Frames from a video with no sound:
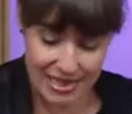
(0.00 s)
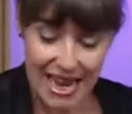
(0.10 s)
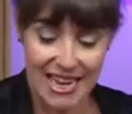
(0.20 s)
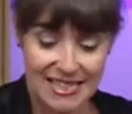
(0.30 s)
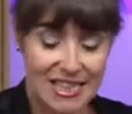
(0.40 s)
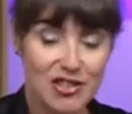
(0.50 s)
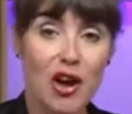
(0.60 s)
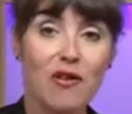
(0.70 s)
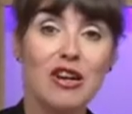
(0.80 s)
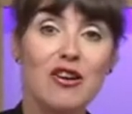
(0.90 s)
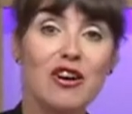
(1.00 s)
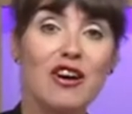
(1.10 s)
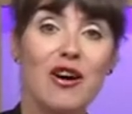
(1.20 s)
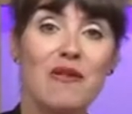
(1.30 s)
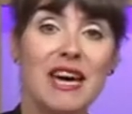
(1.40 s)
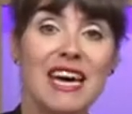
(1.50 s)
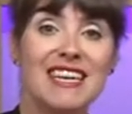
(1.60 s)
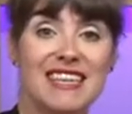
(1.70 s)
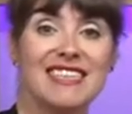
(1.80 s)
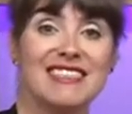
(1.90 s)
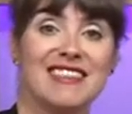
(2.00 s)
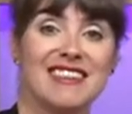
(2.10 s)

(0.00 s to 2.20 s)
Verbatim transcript: Katie, don't look at who it is.